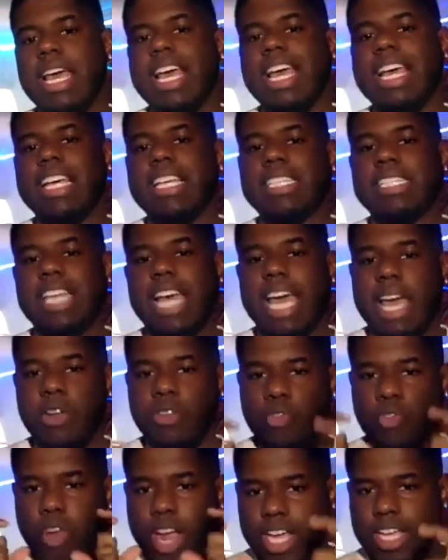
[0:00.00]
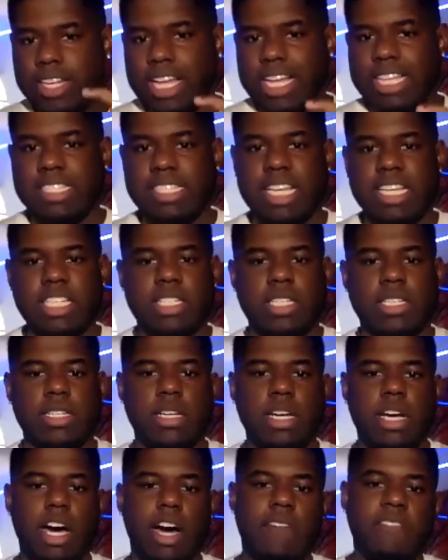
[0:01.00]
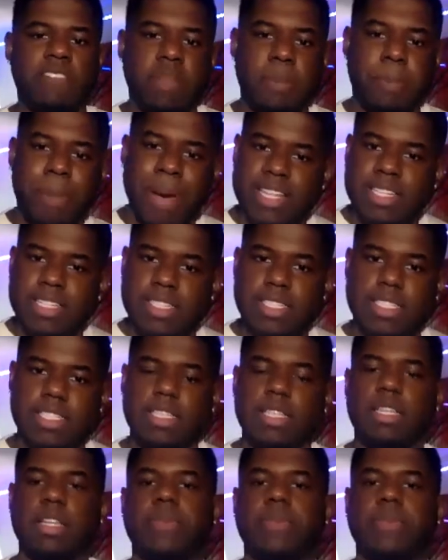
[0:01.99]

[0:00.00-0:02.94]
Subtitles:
is a recognition of dependency.